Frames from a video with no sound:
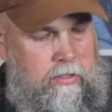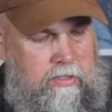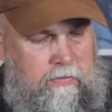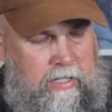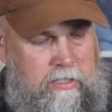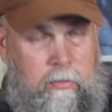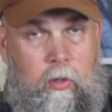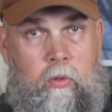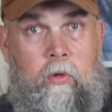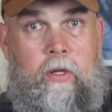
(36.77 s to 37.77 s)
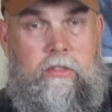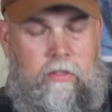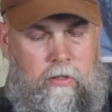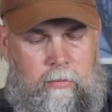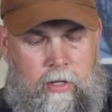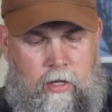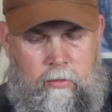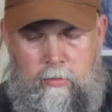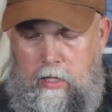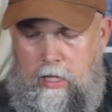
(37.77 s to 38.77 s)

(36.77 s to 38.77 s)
It's even got some old grease on the bottom.